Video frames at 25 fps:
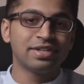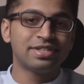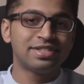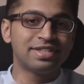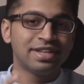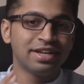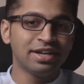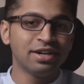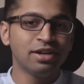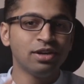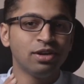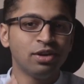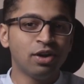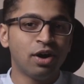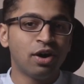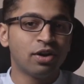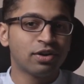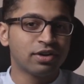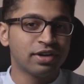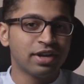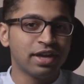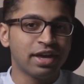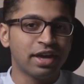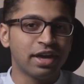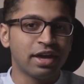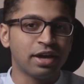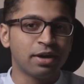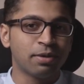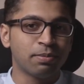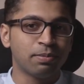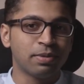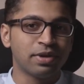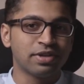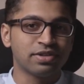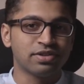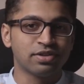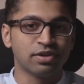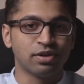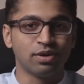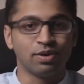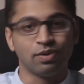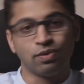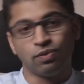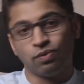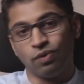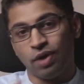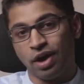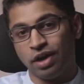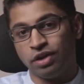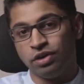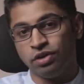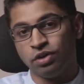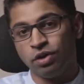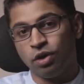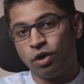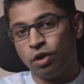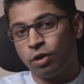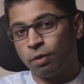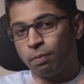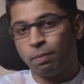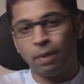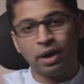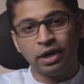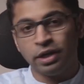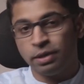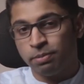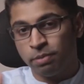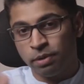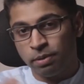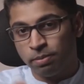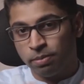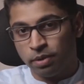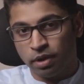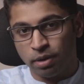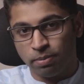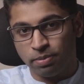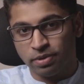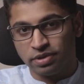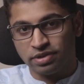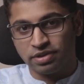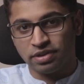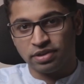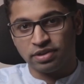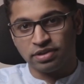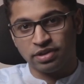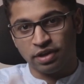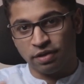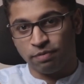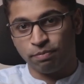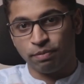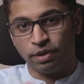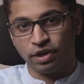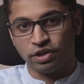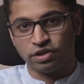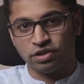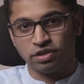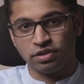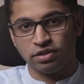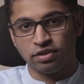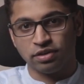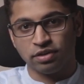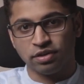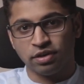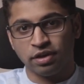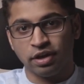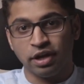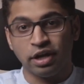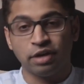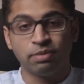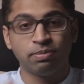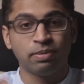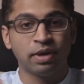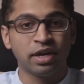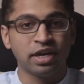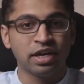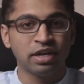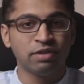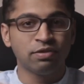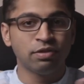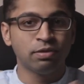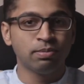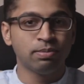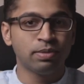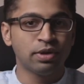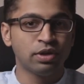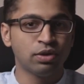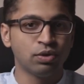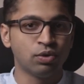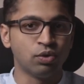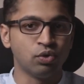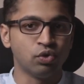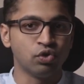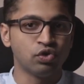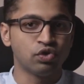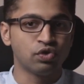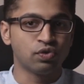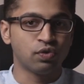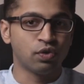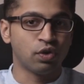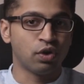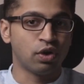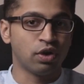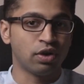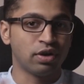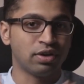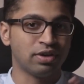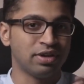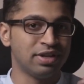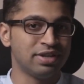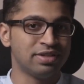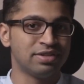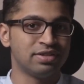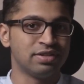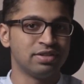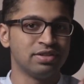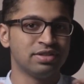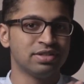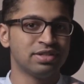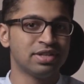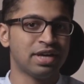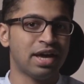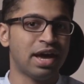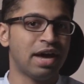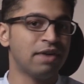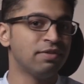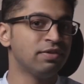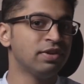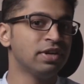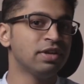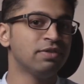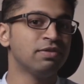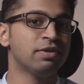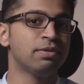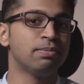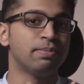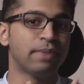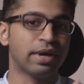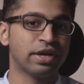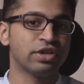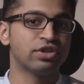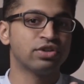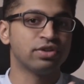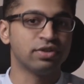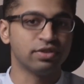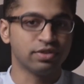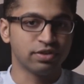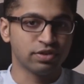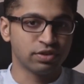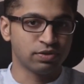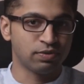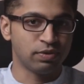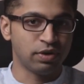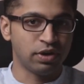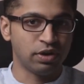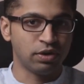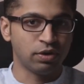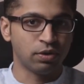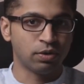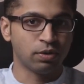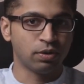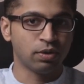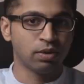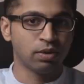a single long take may serve one or multiple purposes I've mentioned. It may even be used for reasons I haven't even mentioned in this video.